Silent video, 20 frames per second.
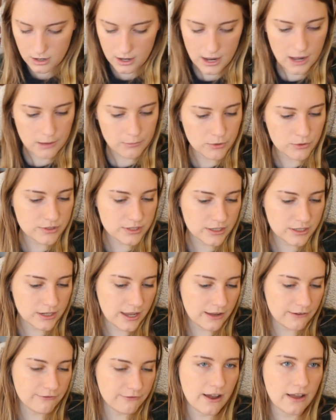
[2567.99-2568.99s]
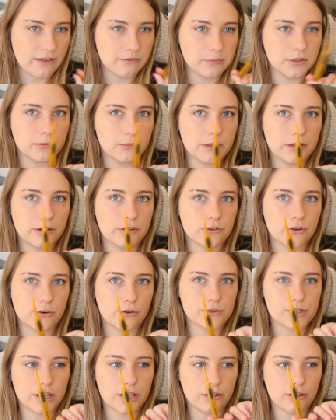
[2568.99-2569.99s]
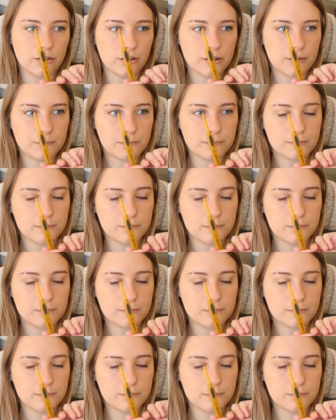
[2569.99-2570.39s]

I'm using a 5mm crochet hook.